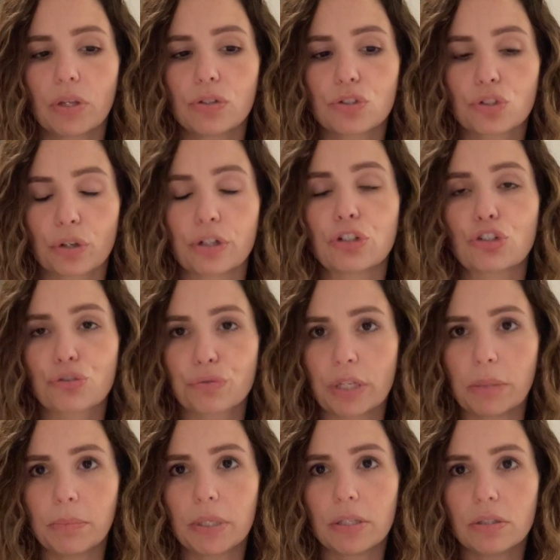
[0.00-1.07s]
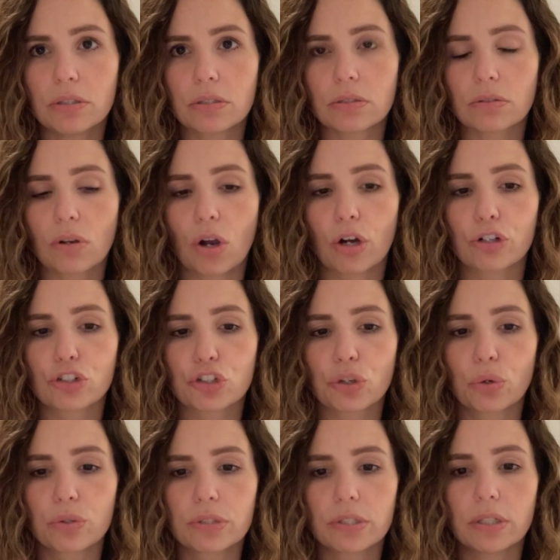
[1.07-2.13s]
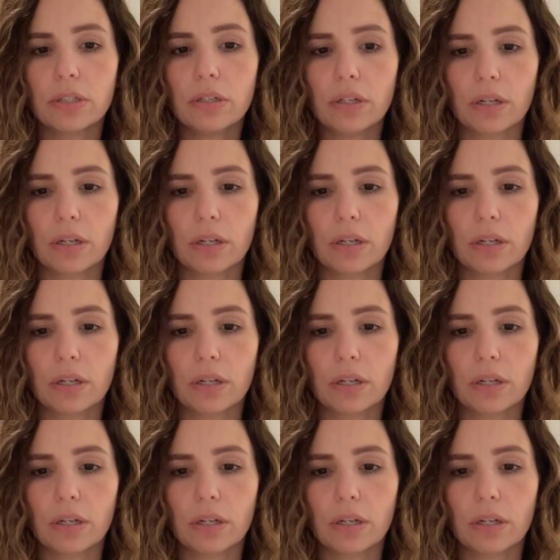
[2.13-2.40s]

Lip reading: certain treatments are chosen